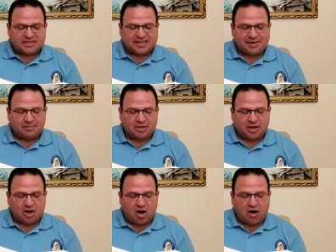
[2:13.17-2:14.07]

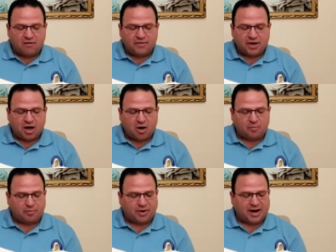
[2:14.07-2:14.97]
assembly of the
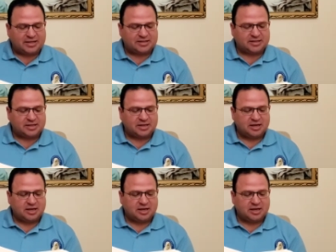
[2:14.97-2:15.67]
upright.